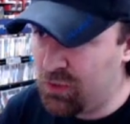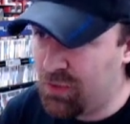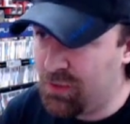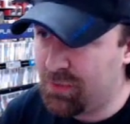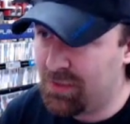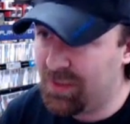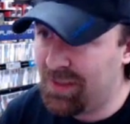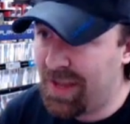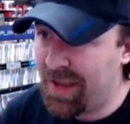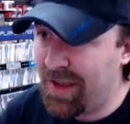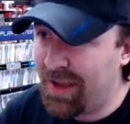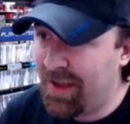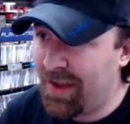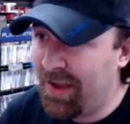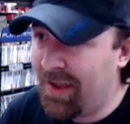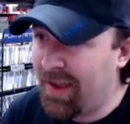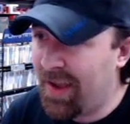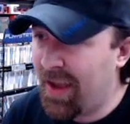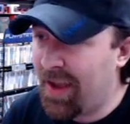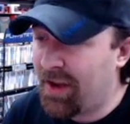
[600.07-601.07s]

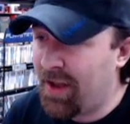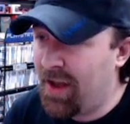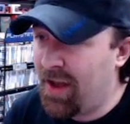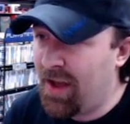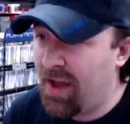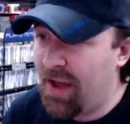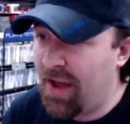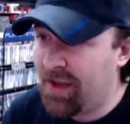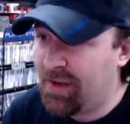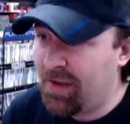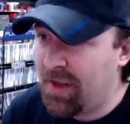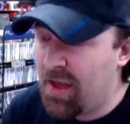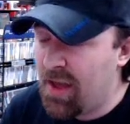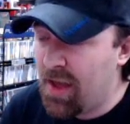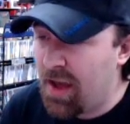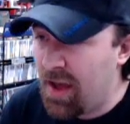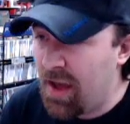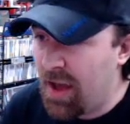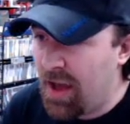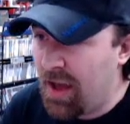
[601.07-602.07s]
Leia, and Han.
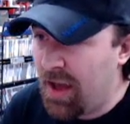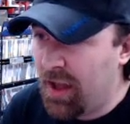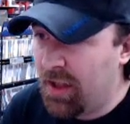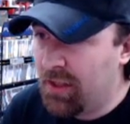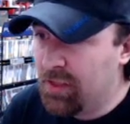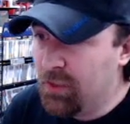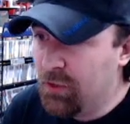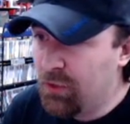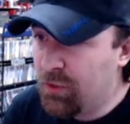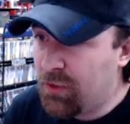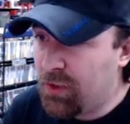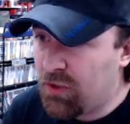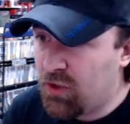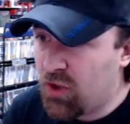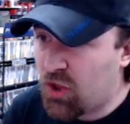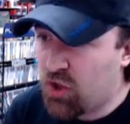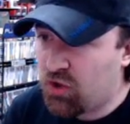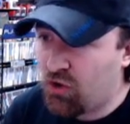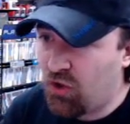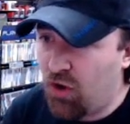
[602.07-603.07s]
Luke is
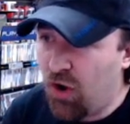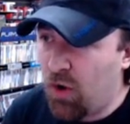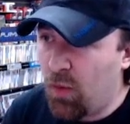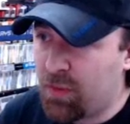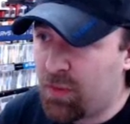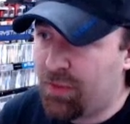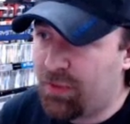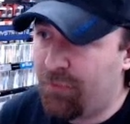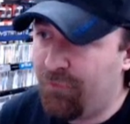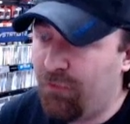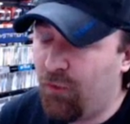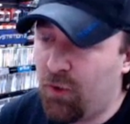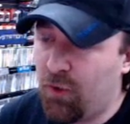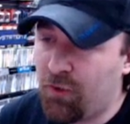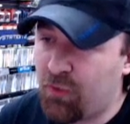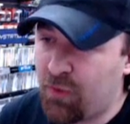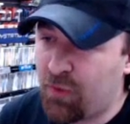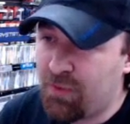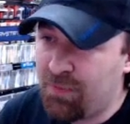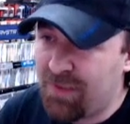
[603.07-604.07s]
strong Force,
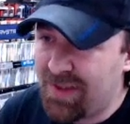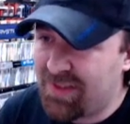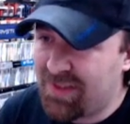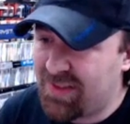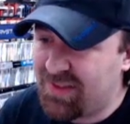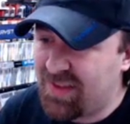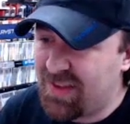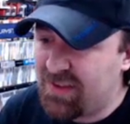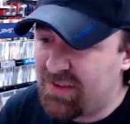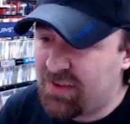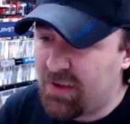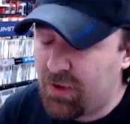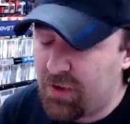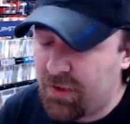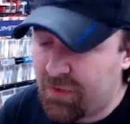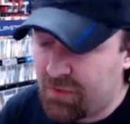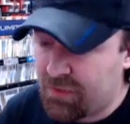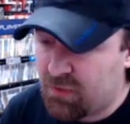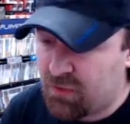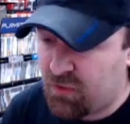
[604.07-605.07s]
which means it's easier
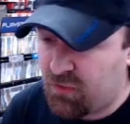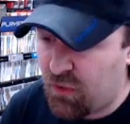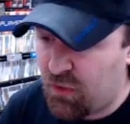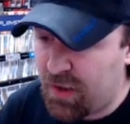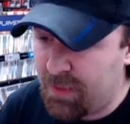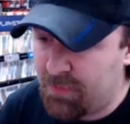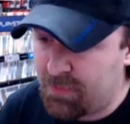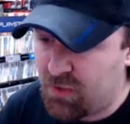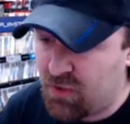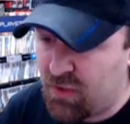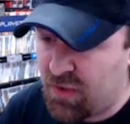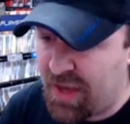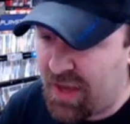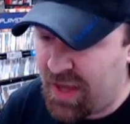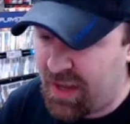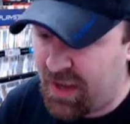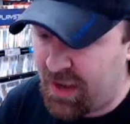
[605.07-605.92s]
for him to get